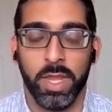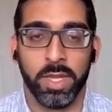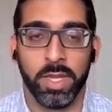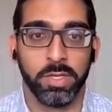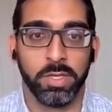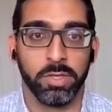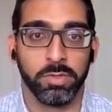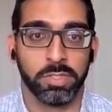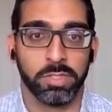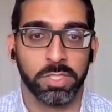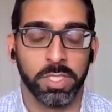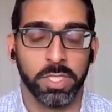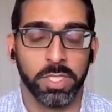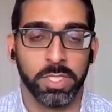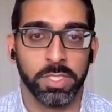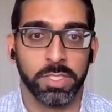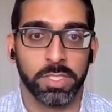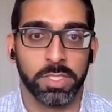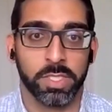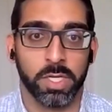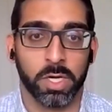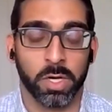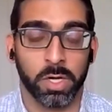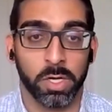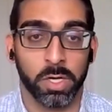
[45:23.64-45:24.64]
end
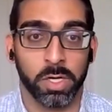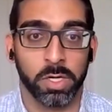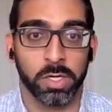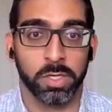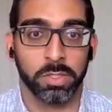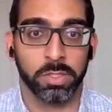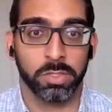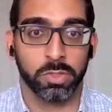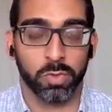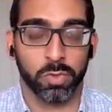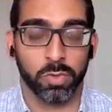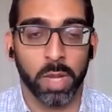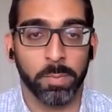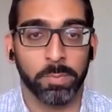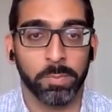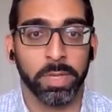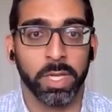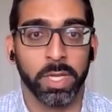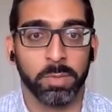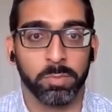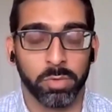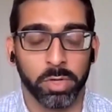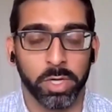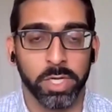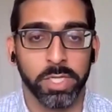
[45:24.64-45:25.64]
uses are
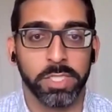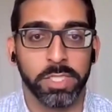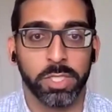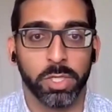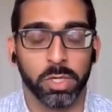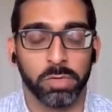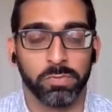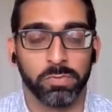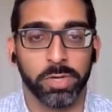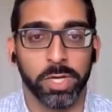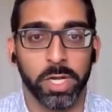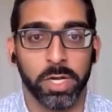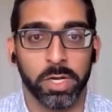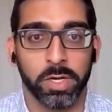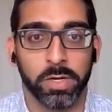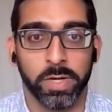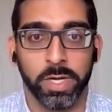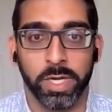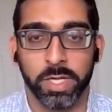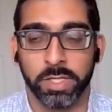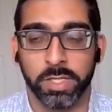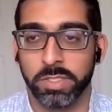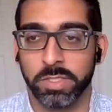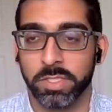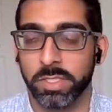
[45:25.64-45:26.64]
dropping in price year over
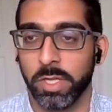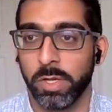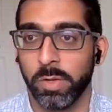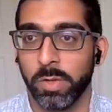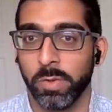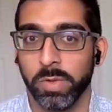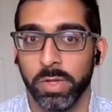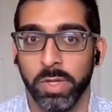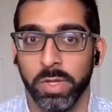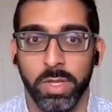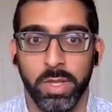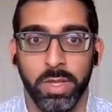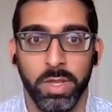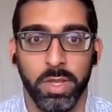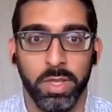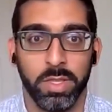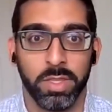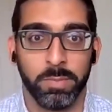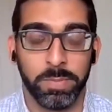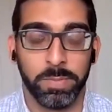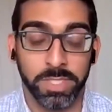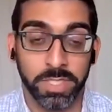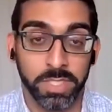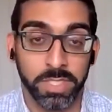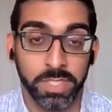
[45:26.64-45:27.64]
year. And so
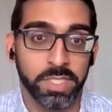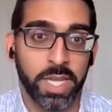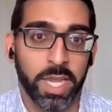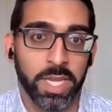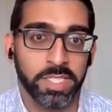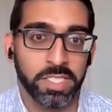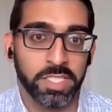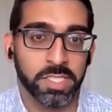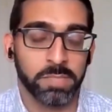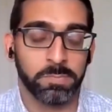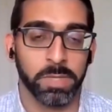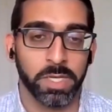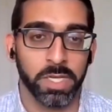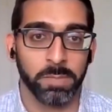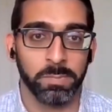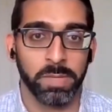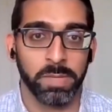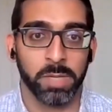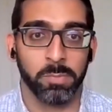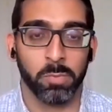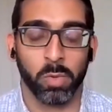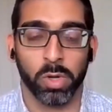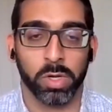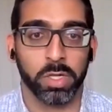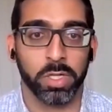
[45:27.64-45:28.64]
the business case is
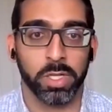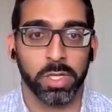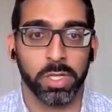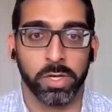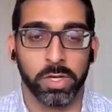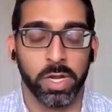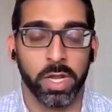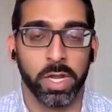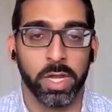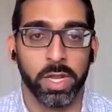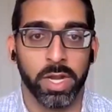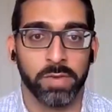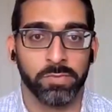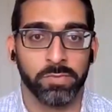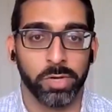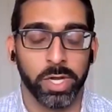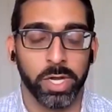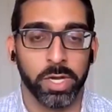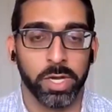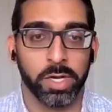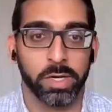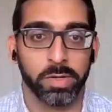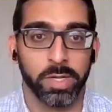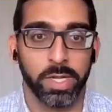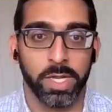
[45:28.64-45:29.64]
becoming more clear cut every
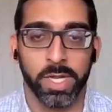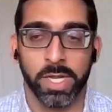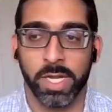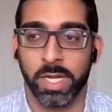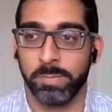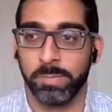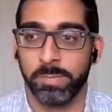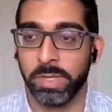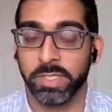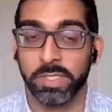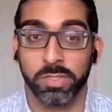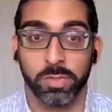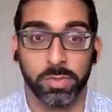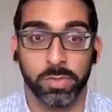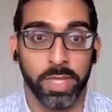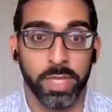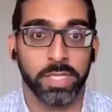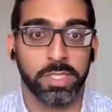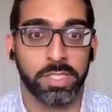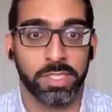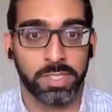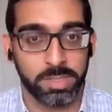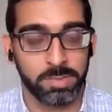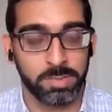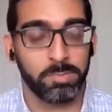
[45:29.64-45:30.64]
year. And so
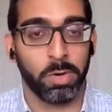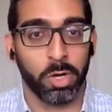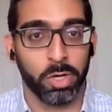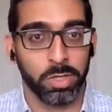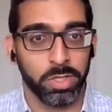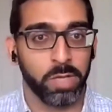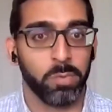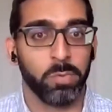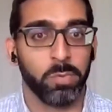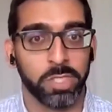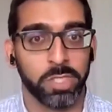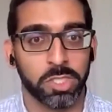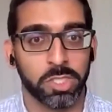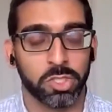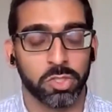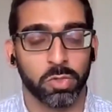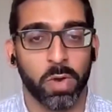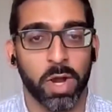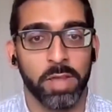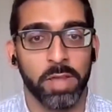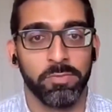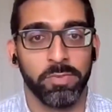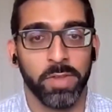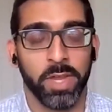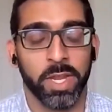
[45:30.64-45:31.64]
that's partly what's
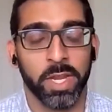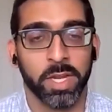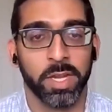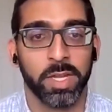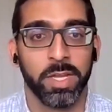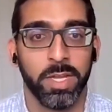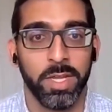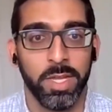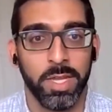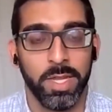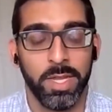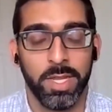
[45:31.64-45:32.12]
driving